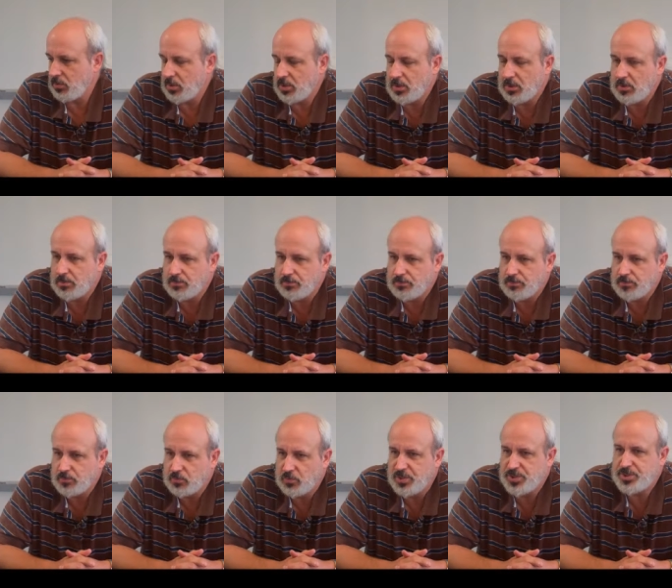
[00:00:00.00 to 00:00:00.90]
um,
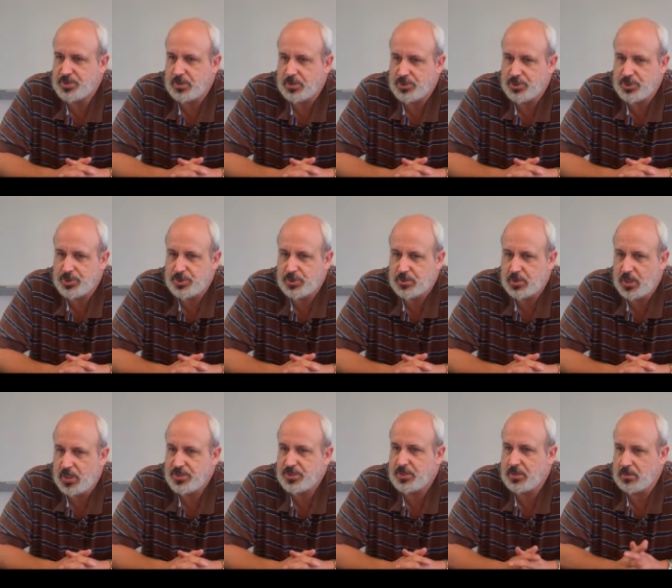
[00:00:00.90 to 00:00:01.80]
research
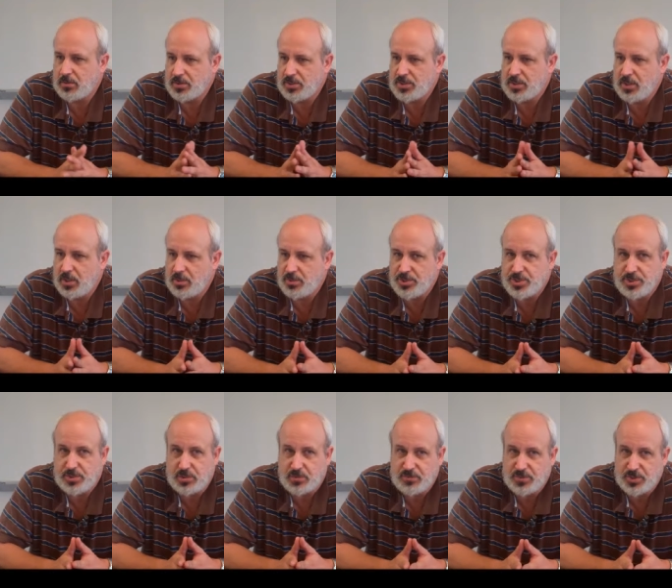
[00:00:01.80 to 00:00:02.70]
ESCOs, the energy
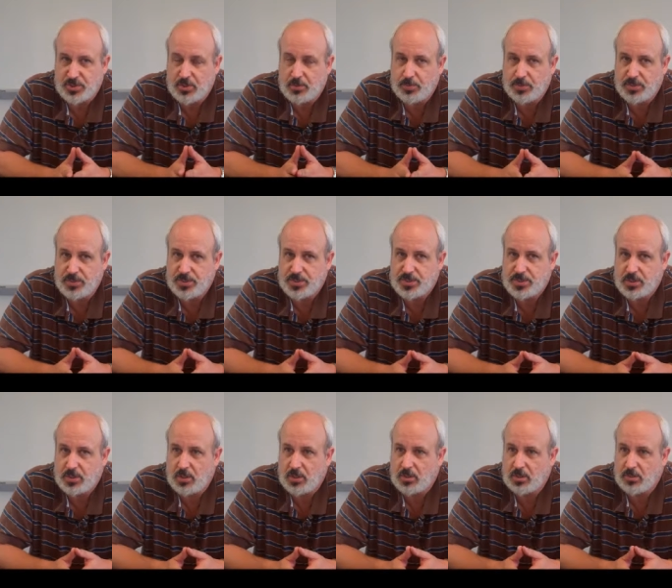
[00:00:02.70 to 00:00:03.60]
service
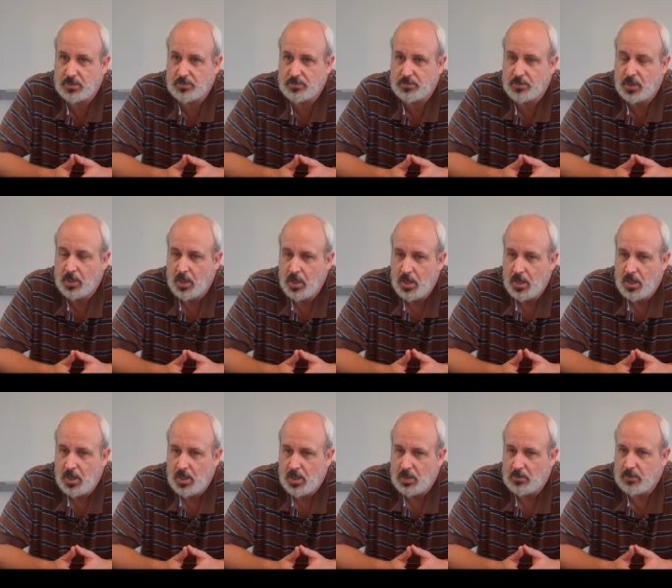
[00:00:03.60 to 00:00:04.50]
companies, um,
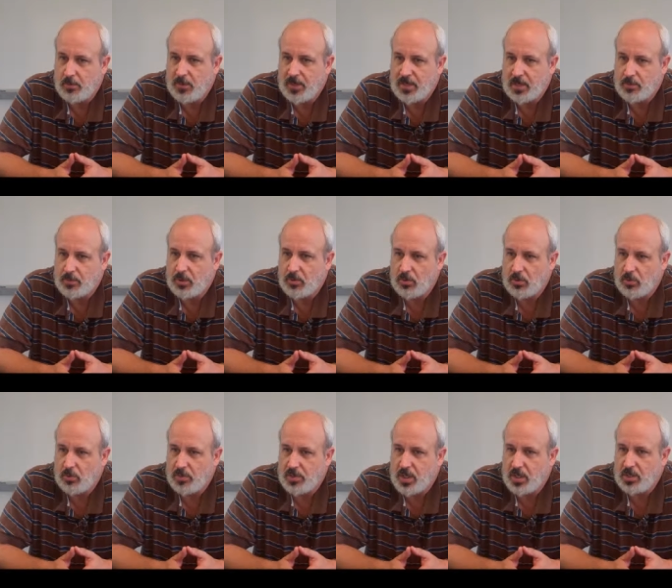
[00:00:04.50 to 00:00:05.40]
and we wound up going
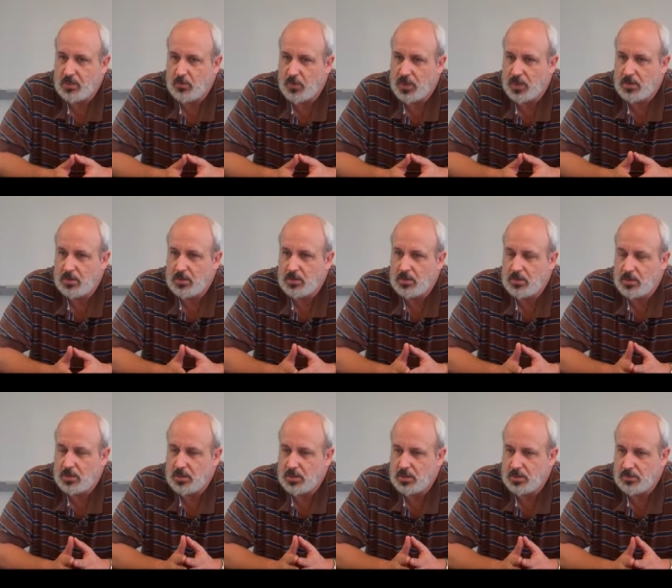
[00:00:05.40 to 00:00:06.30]
with Honeywell
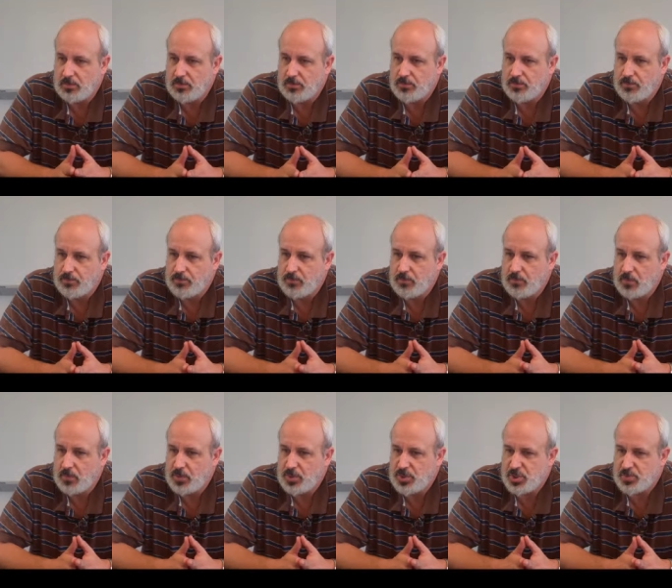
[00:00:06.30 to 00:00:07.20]
um,
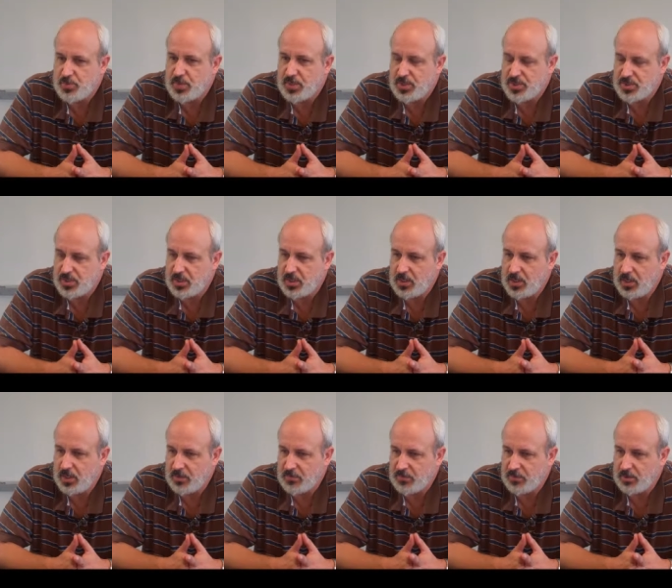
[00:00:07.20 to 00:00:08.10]
just because they had
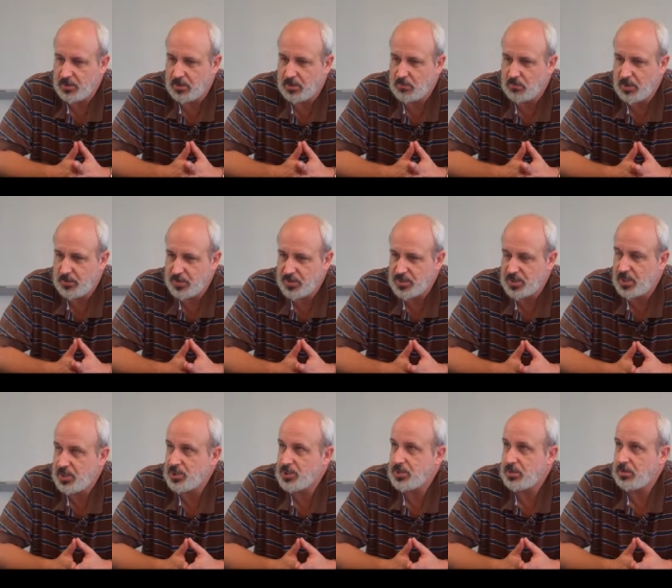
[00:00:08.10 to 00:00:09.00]
had a very good
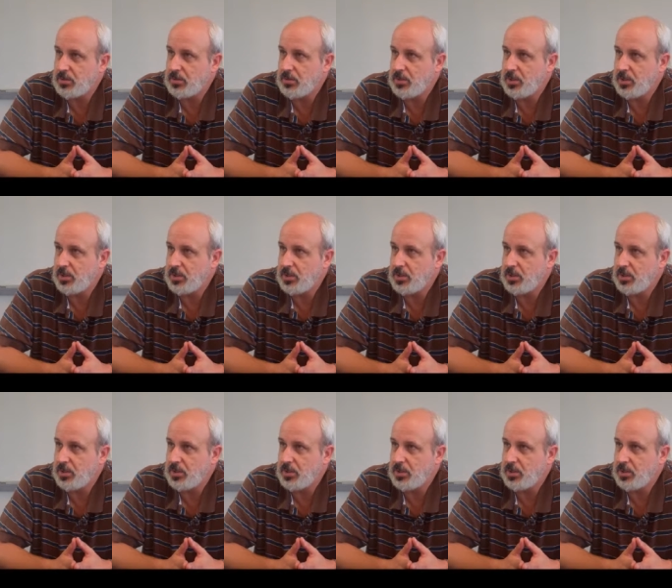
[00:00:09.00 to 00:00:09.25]
reputation